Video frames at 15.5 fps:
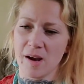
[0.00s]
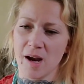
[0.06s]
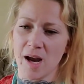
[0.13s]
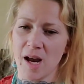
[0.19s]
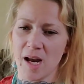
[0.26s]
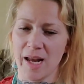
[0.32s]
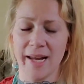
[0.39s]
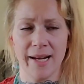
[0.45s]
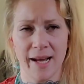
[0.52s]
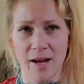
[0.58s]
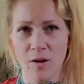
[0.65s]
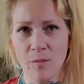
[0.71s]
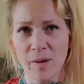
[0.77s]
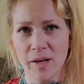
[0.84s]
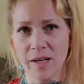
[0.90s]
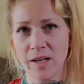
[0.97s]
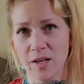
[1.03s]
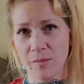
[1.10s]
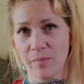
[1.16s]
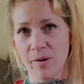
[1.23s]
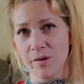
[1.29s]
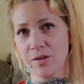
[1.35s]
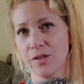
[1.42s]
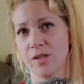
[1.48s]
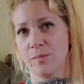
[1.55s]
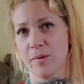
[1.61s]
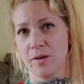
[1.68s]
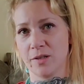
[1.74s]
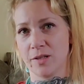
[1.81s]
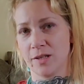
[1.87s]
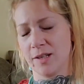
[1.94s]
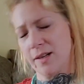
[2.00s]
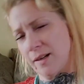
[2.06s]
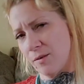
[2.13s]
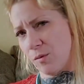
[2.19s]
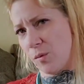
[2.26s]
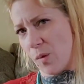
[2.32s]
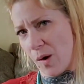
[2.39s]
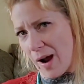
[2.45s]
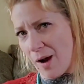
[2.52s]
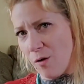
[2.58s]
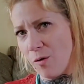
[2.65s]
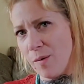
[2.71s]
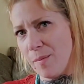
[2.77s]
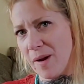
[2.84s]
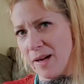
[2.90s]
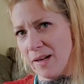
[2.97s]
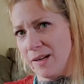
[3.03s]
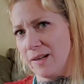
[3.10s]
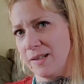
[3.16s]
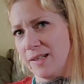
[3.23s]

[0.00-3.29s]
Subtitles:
and how am I going to approach this person, and how am I going to